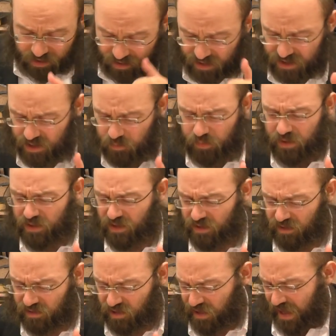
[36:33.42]
to this
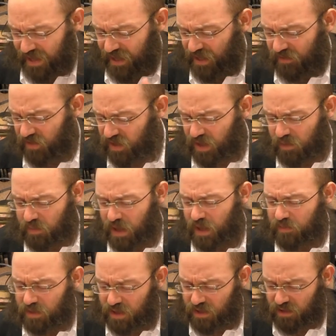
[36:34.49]
opinion, you're allowed to give it to a
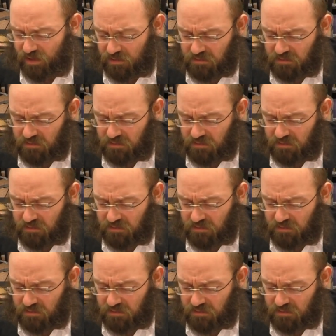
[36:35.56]
baby,